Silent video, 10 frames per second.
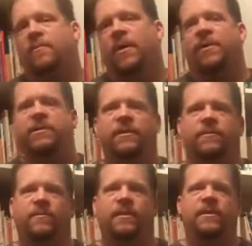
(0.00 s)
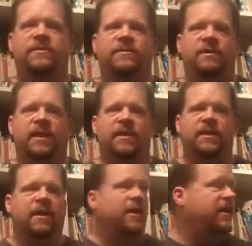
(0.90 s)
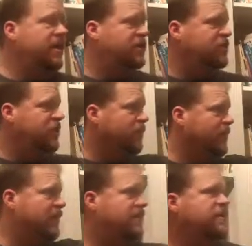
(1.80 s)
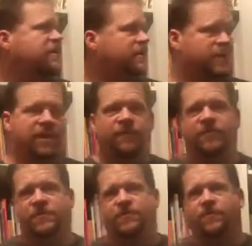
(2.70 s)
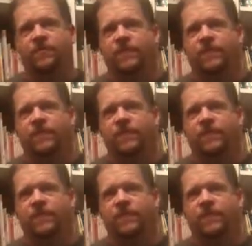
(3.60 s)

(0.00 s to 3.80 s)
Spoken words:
amat, it means that he, she, or it loves.